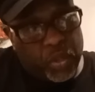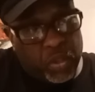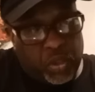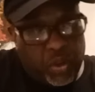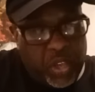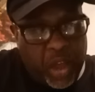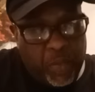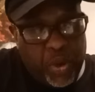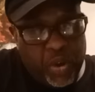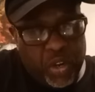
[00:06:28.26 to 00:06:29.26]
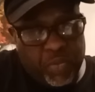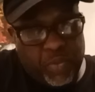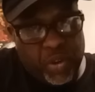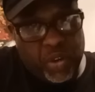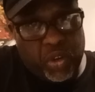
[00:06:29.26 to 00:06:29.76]
So yeah, we're
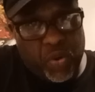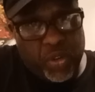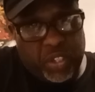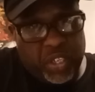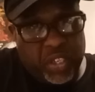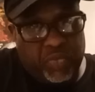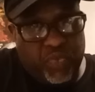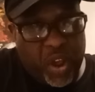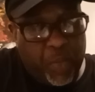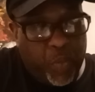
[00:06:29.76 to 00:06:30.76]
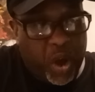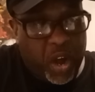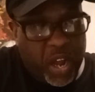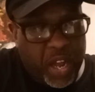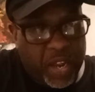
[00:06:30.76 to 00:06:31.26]
gonna go into this red
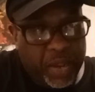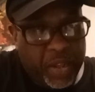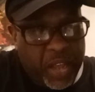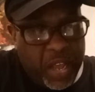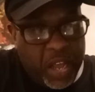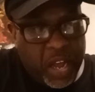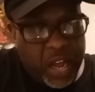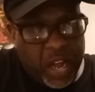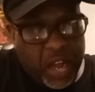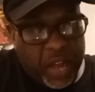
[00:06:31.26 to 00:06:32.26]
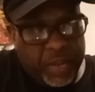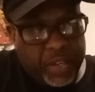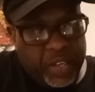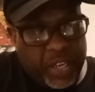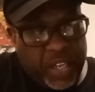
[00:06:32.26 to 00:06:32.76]
wine.
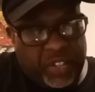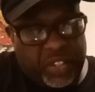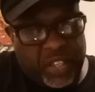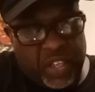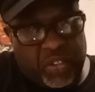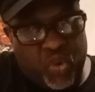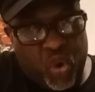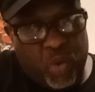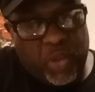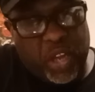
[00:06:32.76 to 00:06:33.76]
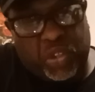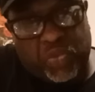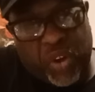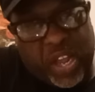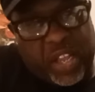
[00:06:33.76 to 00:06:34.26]
It's normally a
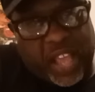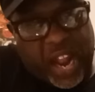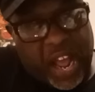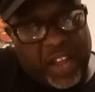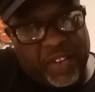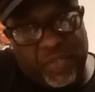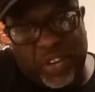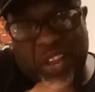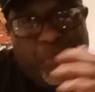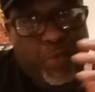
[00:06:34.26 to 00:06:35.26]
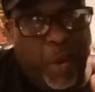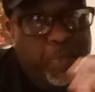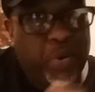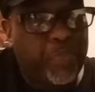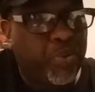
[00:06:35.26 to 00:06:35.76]
drink that I like when my
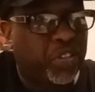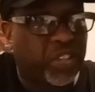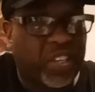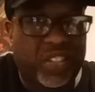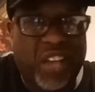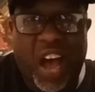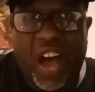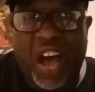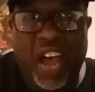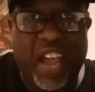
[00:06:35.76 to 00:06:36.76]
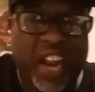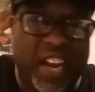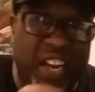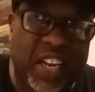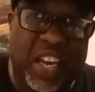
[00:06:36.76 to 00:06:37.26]
blood pressure gets high and I
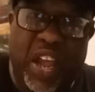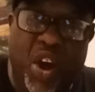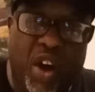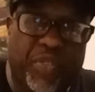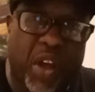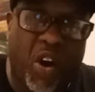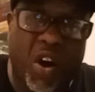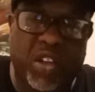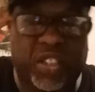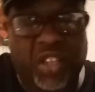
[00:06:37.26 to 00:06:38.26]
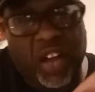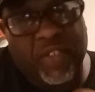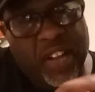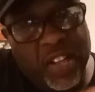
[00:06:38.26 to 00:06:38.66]
need to lay off the hard stuff.